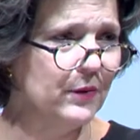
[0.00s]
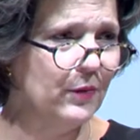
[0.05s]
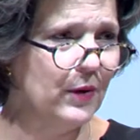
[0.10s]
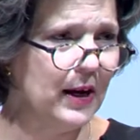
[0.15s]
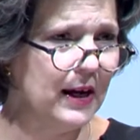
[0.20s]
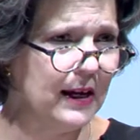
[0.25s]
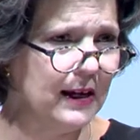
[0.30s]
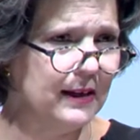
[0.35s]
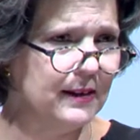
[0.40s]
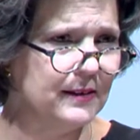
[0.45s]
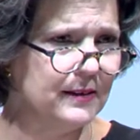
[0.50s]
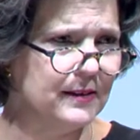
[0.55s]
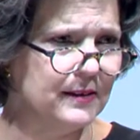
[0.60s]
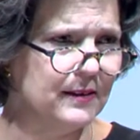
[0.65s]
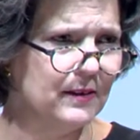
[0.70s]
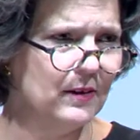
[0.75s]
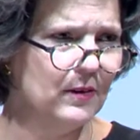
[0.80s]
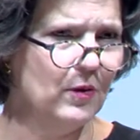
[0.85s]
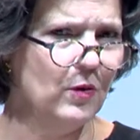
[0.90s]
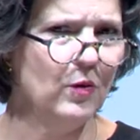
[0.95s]
a raise
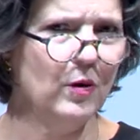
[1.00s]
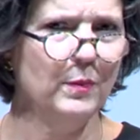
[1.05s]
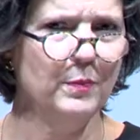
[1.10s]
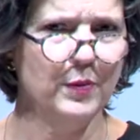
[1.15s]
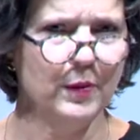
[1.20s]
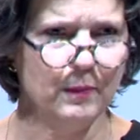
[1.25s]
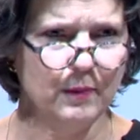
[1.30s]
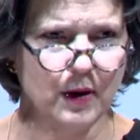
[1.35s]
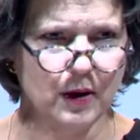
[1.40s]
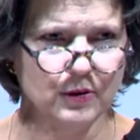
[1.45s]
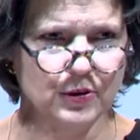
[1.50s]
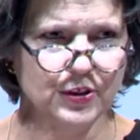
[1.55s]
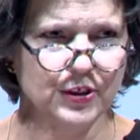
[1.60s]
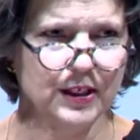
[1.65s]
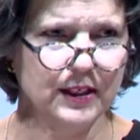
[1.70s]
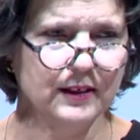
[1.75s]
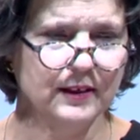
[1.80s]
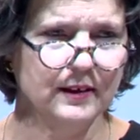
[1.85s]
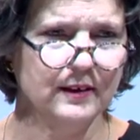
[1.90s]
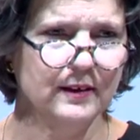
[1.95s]
or a
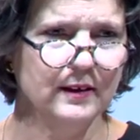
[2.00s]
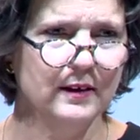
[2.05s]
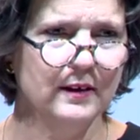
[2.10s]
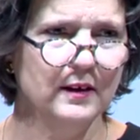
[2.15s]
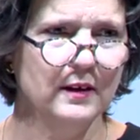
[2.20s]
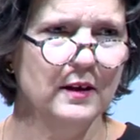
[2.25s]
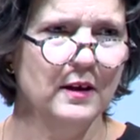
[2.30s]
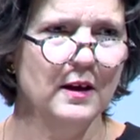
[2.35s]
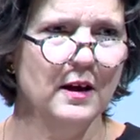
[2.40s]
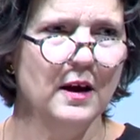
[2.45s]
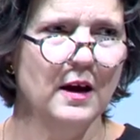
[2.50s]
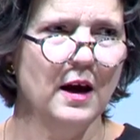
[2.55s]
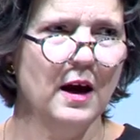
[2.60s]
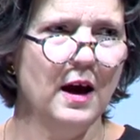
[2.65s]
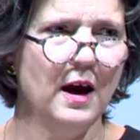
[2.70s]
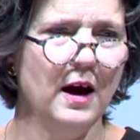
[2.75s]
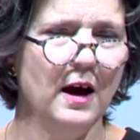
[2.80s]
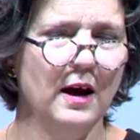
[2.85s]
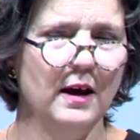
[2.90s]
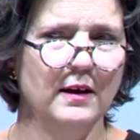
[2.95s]
promotion?
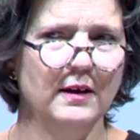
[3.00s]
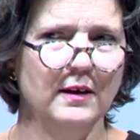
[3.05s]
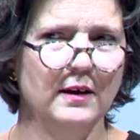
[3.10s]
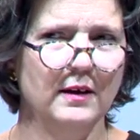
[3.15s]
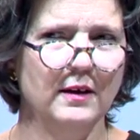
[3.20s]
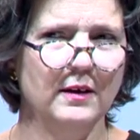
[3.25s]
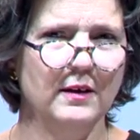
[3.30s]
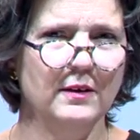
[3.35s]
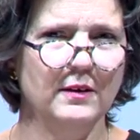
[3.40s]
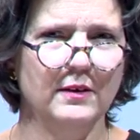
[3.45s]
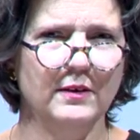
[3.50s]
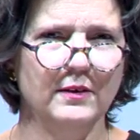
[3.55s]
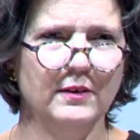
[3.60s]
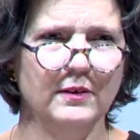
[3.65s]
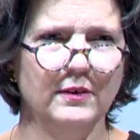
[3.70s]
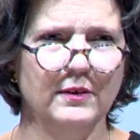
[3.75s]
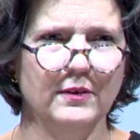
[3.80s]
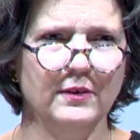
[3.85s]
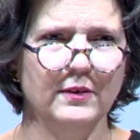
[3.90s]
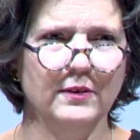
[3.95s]

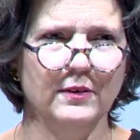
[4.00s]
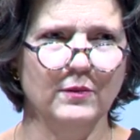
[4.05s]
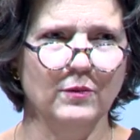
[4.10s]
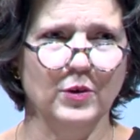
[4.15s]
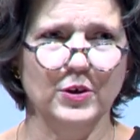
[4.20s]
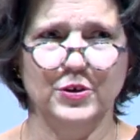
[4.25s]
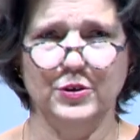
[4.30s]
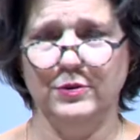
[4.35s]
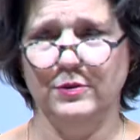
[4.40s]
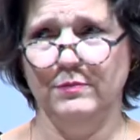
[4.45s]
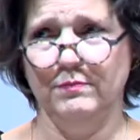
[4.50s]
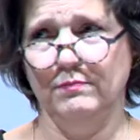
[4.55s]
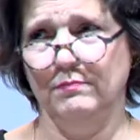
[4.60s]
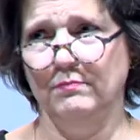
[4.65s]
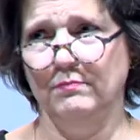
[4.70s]
Would you